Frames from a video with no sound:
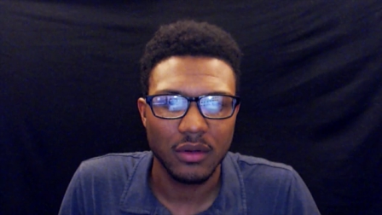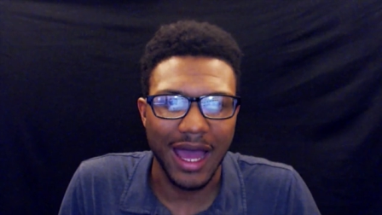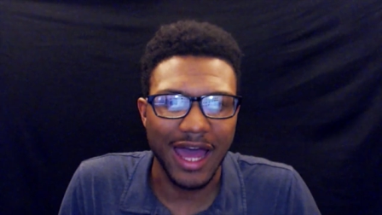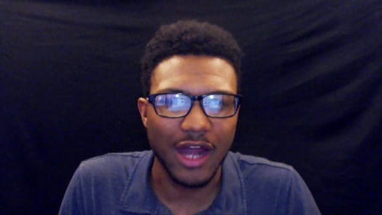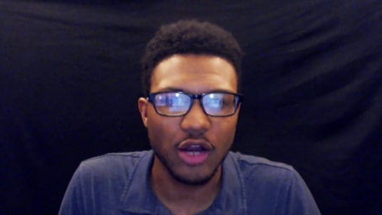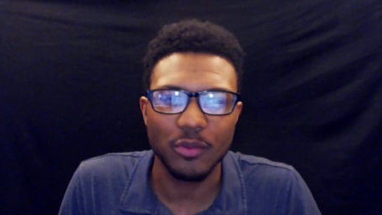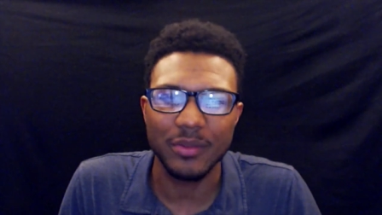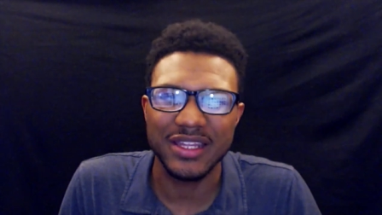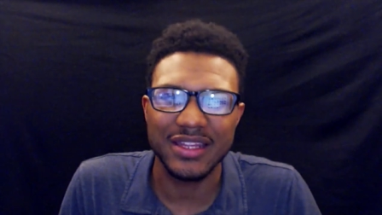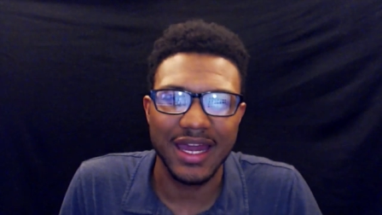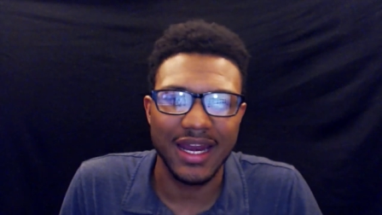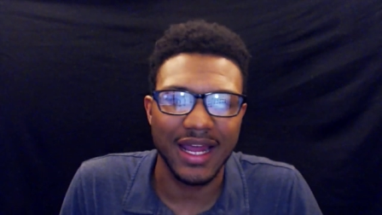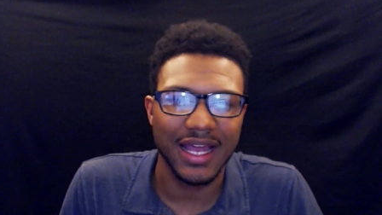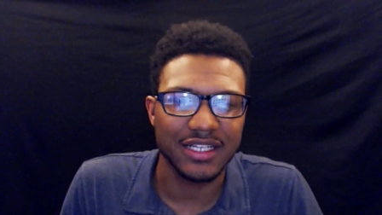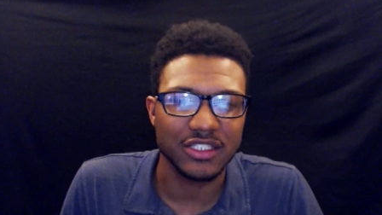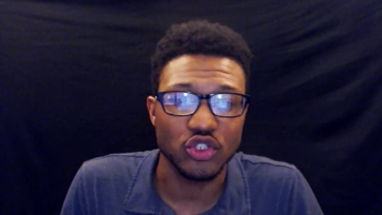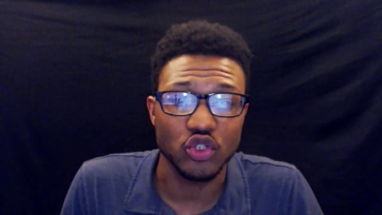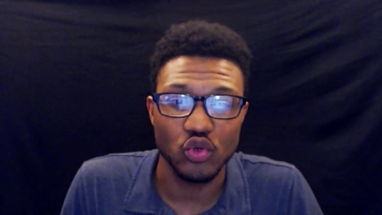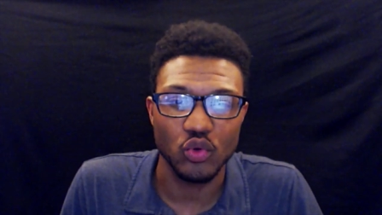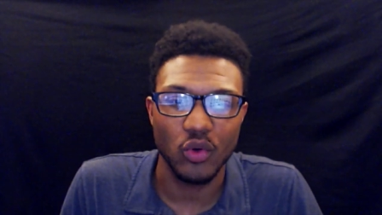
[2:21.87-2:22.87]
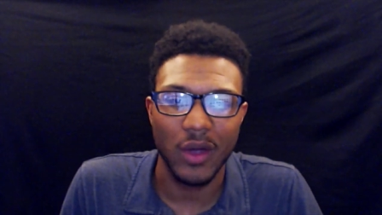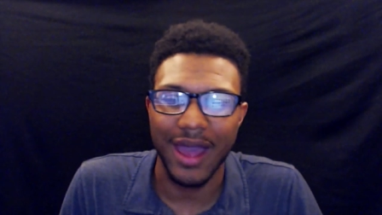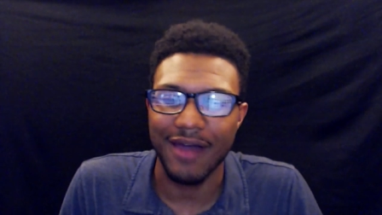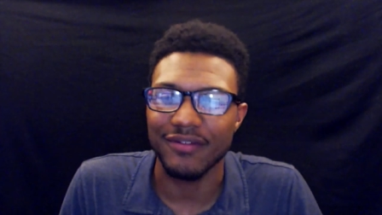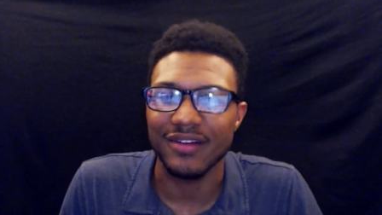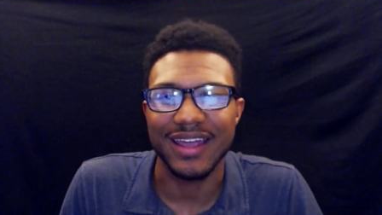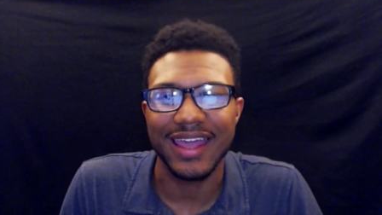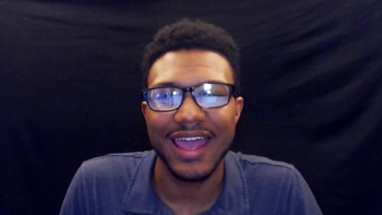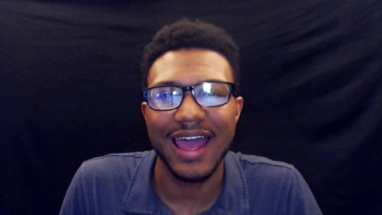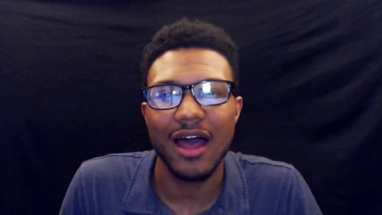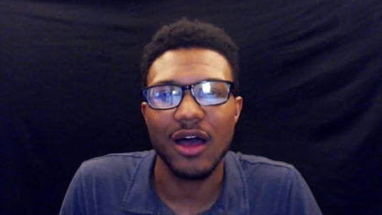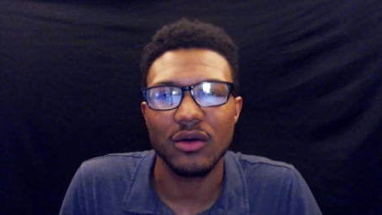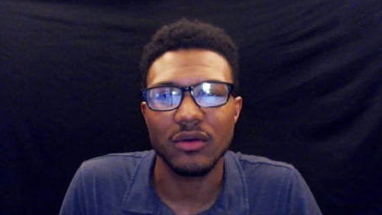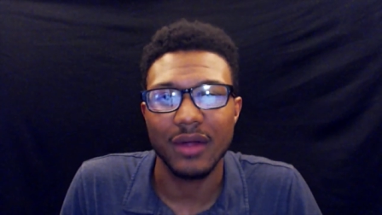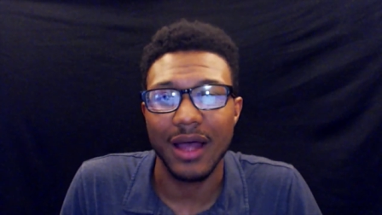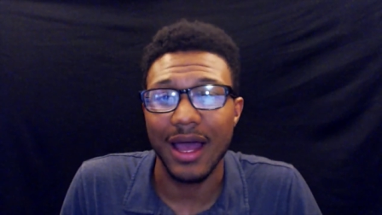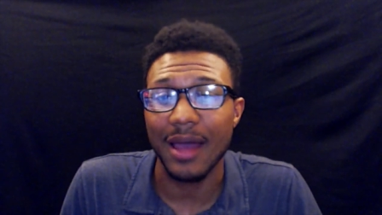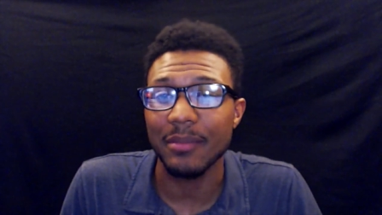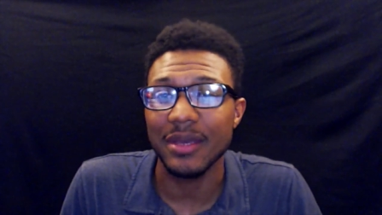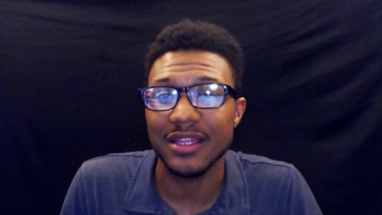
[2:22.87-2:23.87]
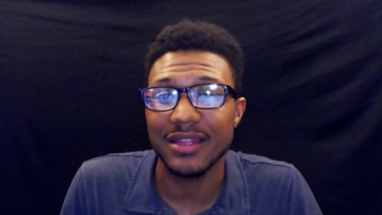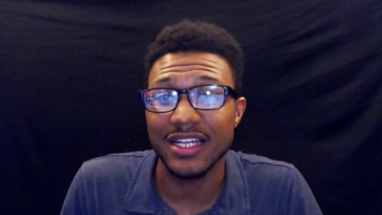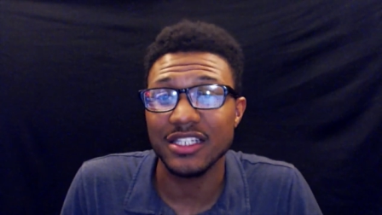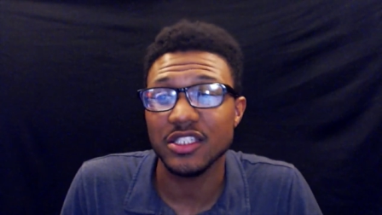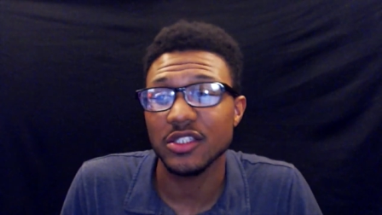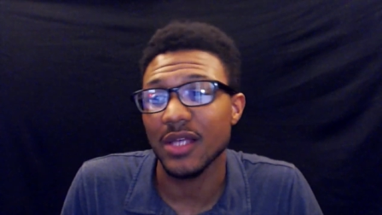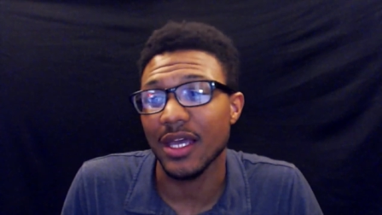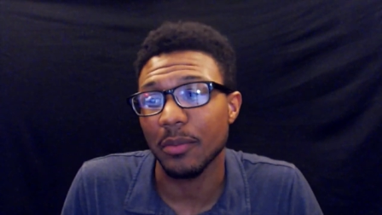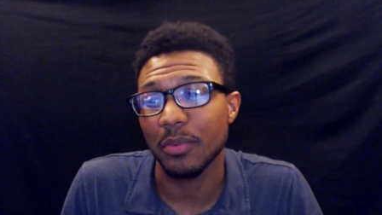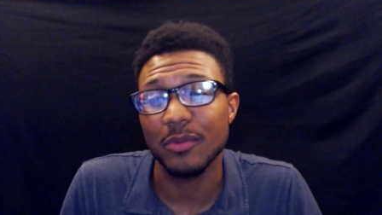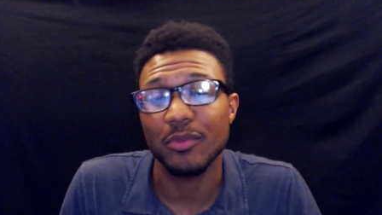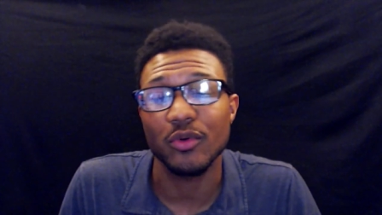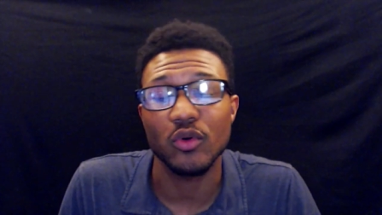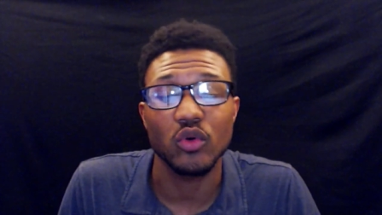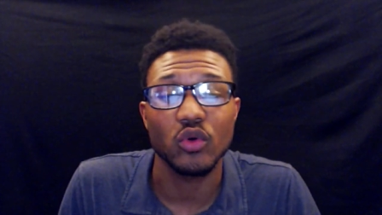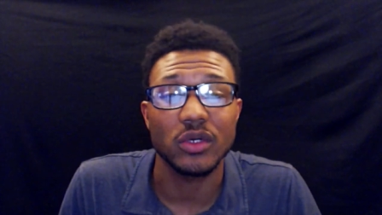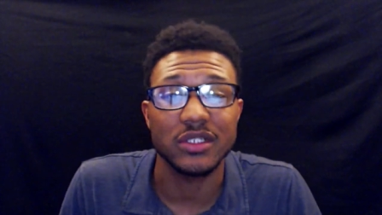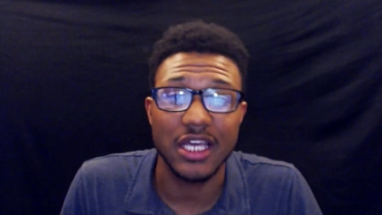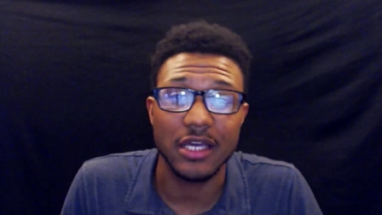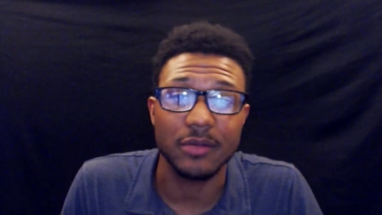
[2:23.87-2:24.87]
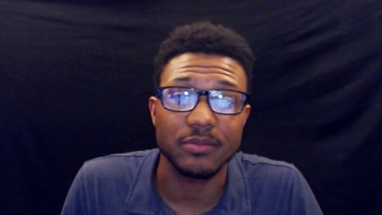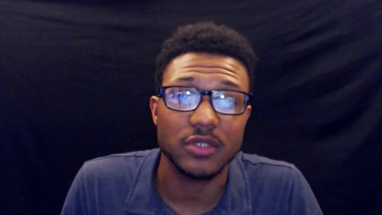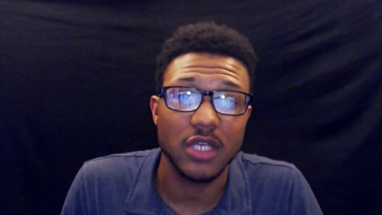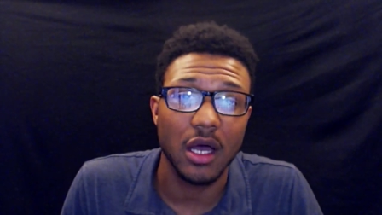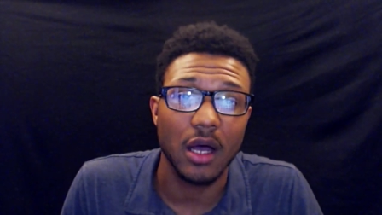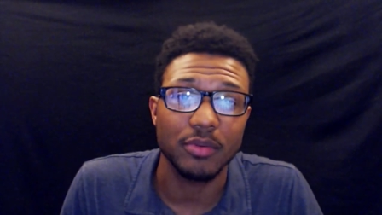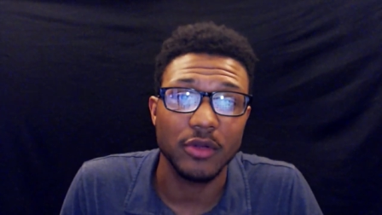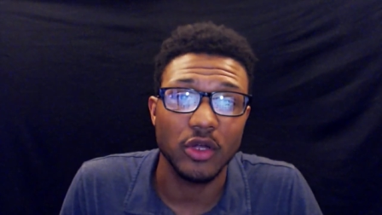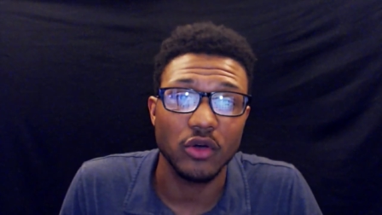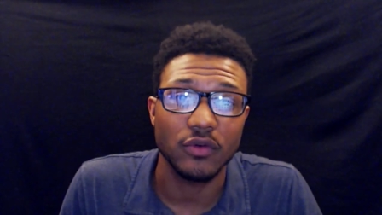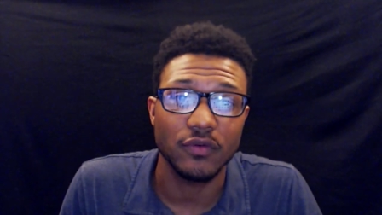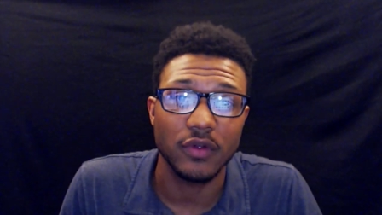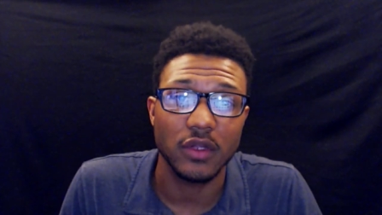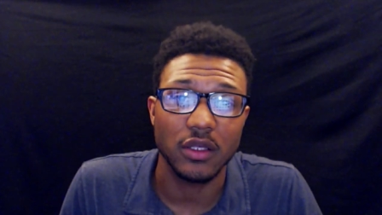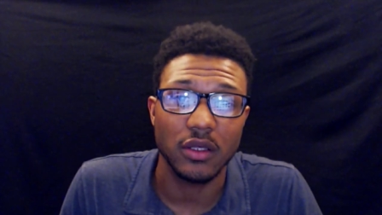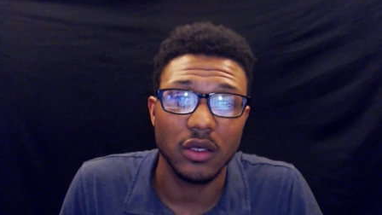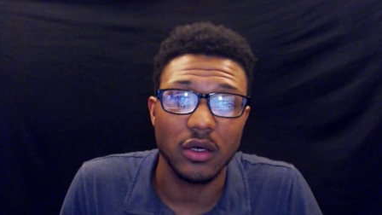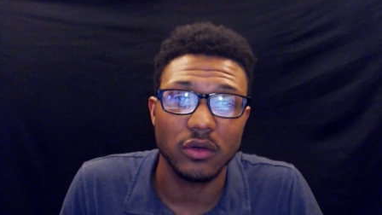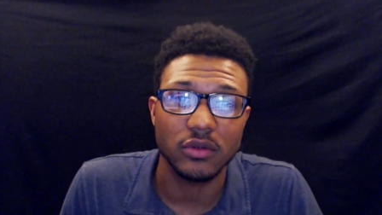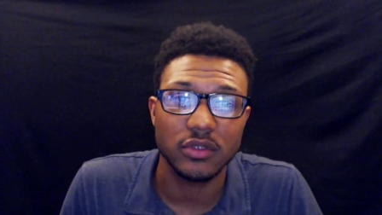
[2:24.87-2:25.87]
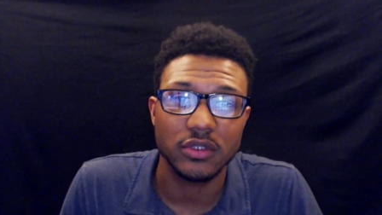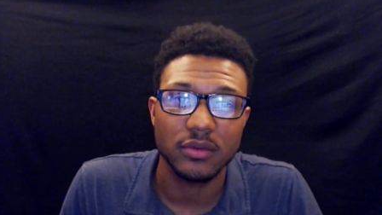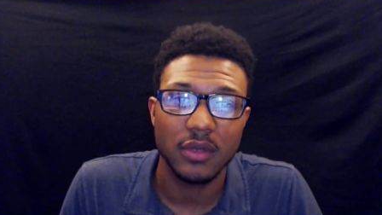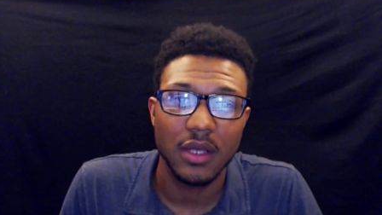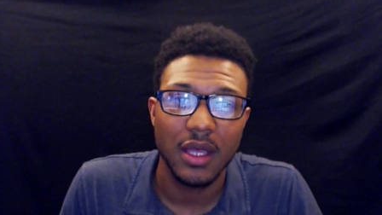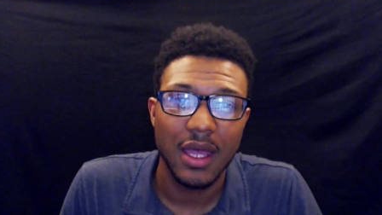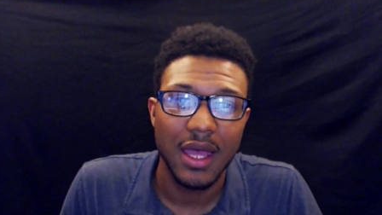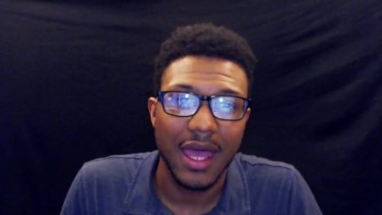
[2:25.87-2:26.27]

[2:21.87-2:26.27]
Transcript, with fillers: I don't mean that as you have an account. I mean, that's like people who attempt to upload videos